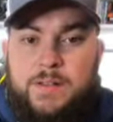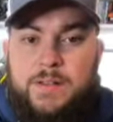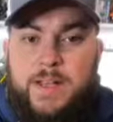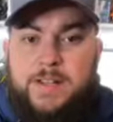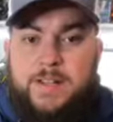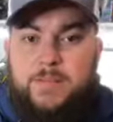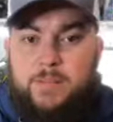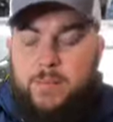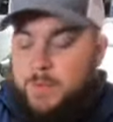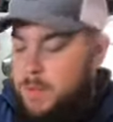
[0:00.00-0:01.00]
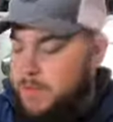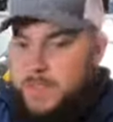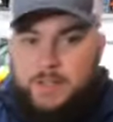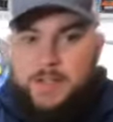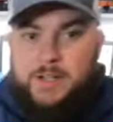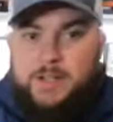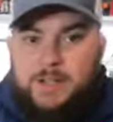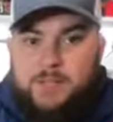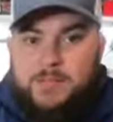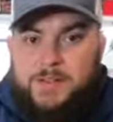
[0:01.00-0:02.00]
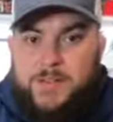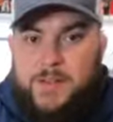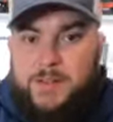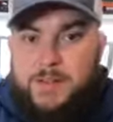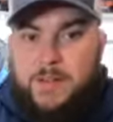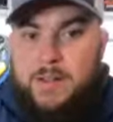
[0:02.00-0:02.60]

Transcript: Yeah, definitely put a post on there about that.